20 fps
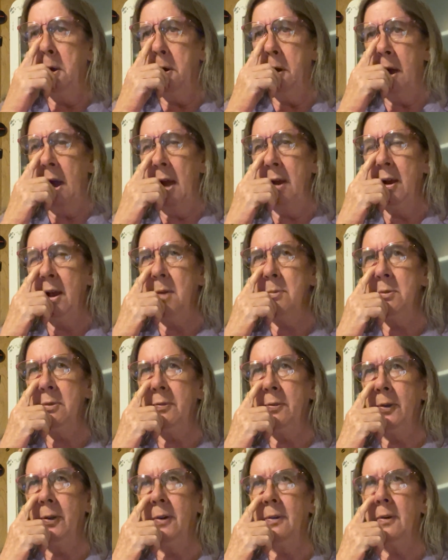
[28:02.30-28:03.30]
I come in
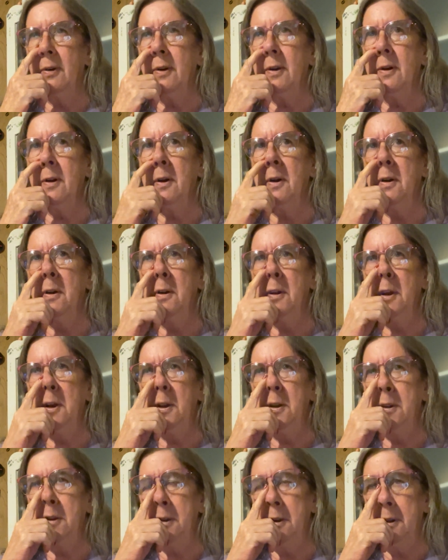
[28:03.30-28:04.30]
Florida
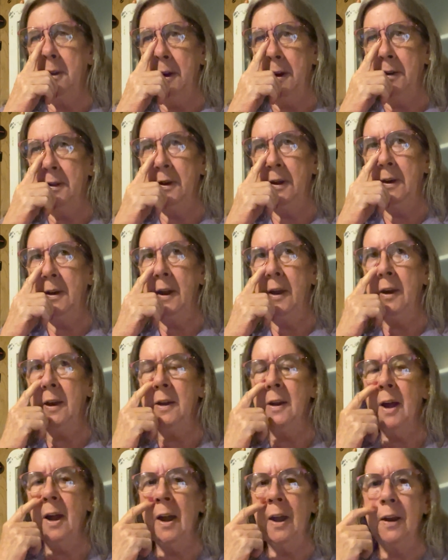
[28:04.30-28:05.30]
in
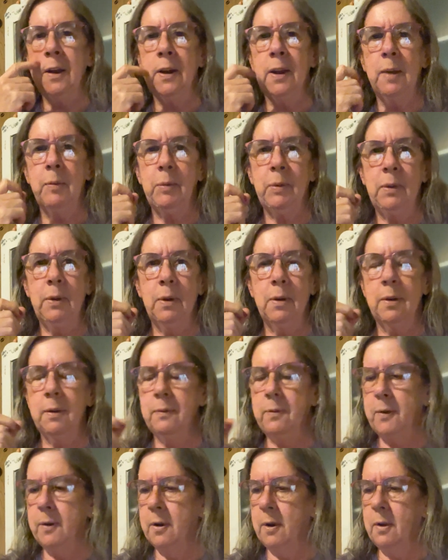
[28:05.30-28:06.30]
1989, and I've been looking
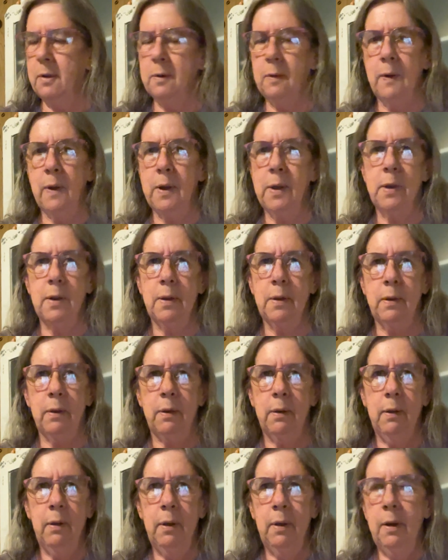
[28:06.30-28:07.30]
for an all gray kitten.
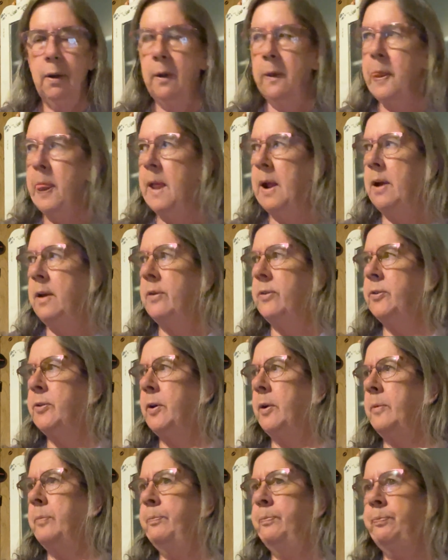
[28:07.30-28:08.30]

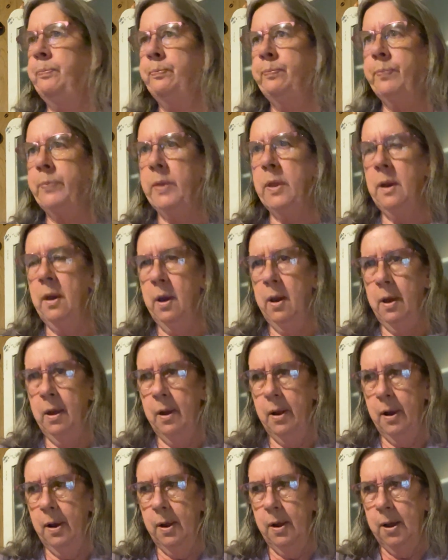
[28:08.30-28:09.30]
So
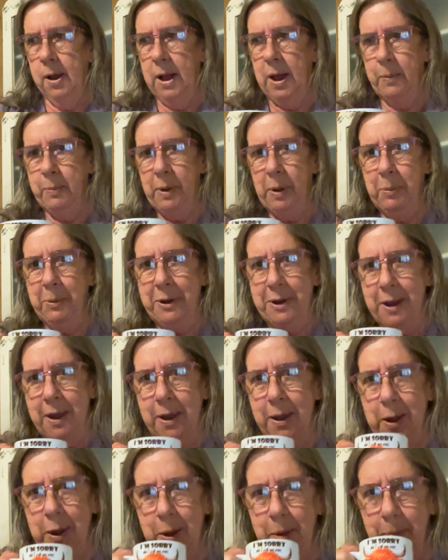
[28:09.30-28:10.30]
I'll probably
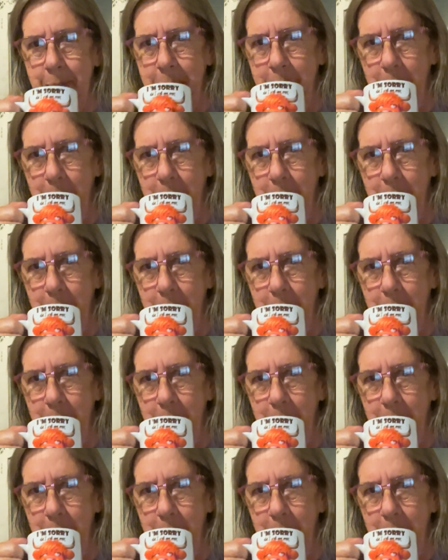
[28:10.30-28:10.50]
take it.